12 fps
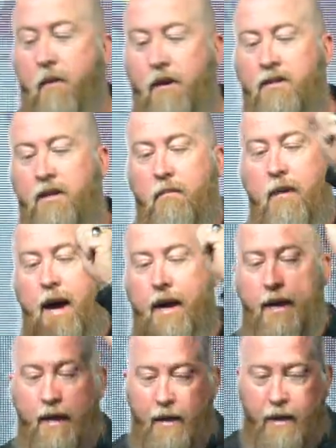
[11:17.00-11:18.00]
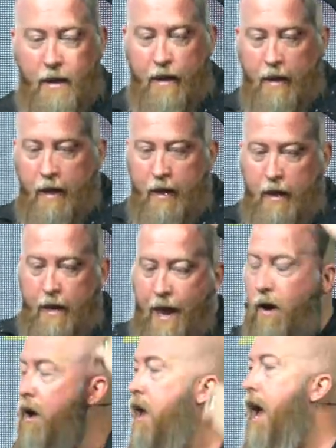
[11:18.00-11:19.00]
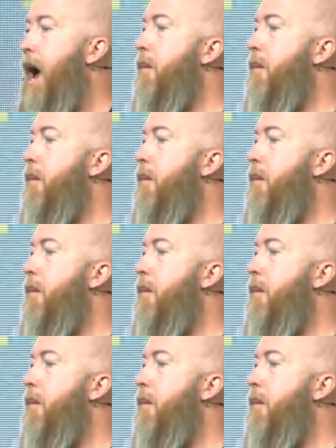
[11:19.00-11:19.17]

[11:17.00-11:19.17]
Come on, somebody. Now,